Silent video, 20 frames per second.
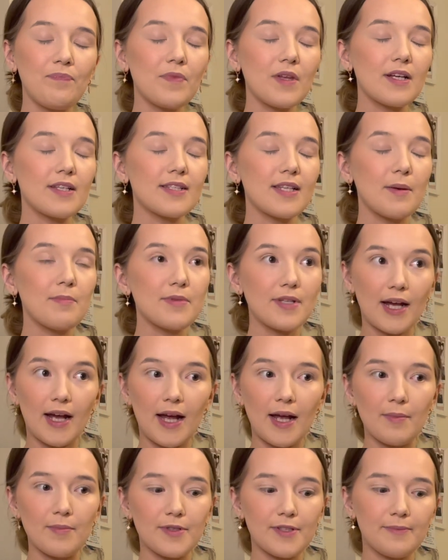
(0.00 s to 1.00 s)

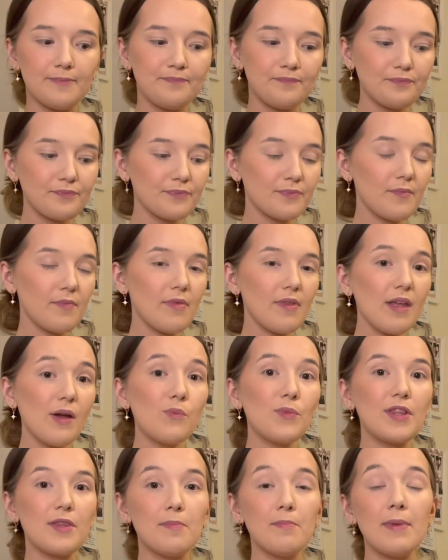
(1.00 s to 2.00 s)
Sometimes
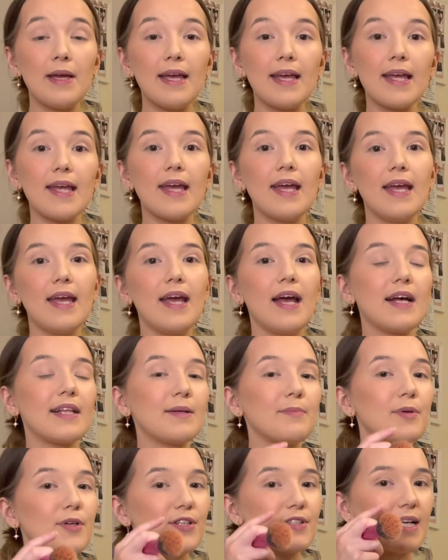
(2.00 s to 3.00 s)
with me, I think
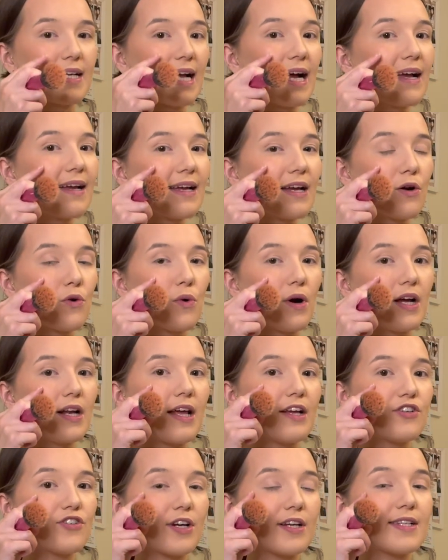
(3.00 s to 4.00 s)
because I can get quite like
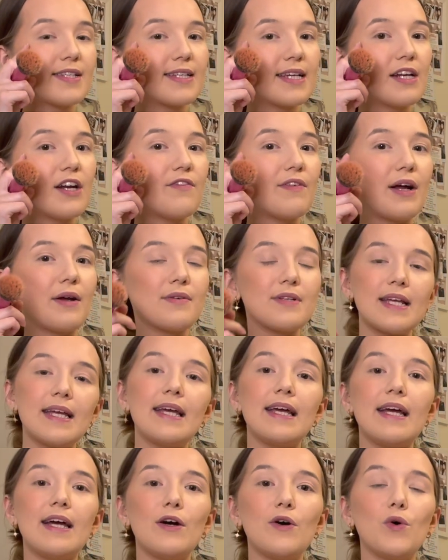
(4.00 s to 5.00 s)
dry skin around
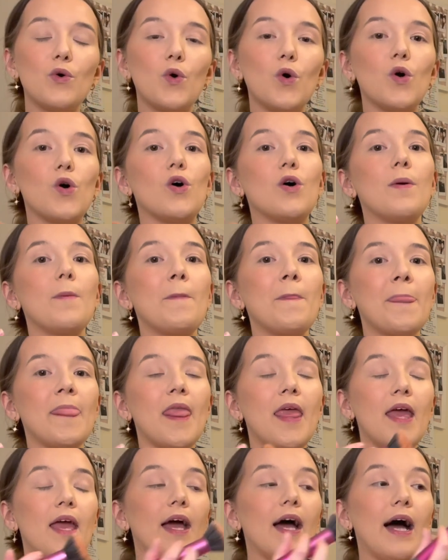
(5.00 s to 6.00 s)
here, or
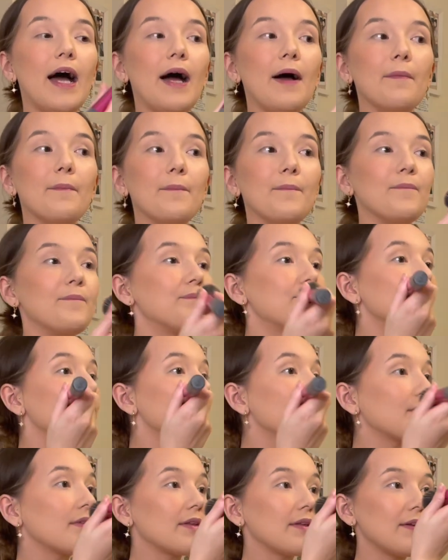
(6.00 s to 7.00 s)

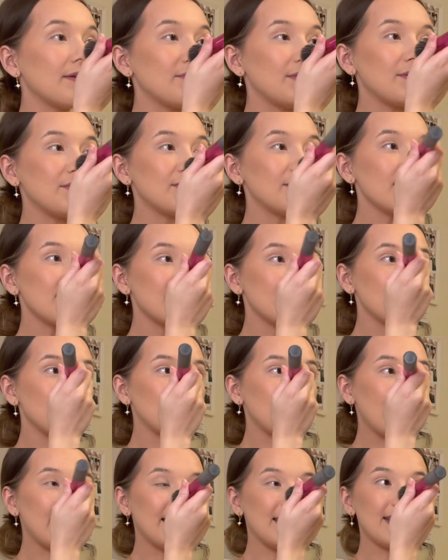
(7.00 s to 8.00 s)
well, just with
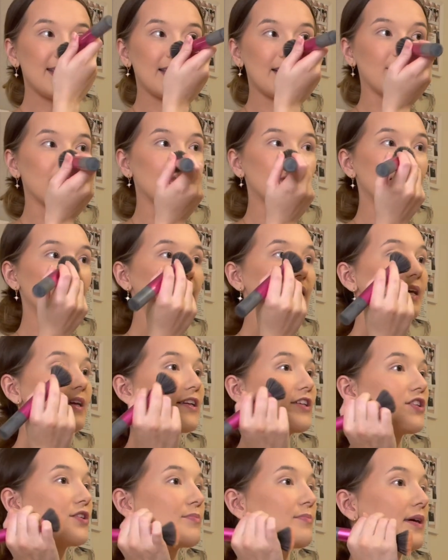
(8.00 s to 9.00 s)
anything really,
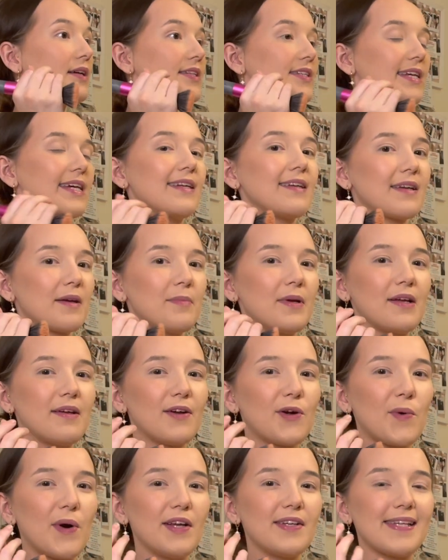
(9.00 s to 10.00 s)
my skin can be
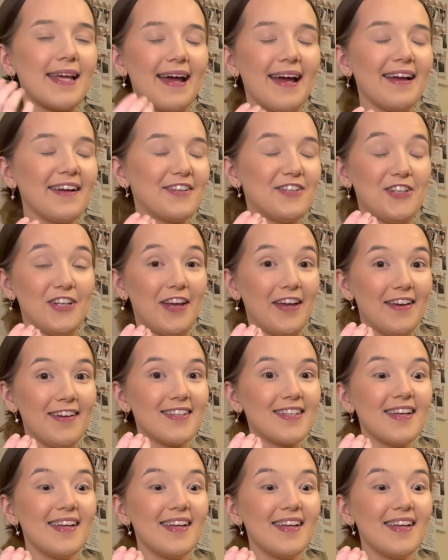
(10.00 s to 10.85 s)
quite textured.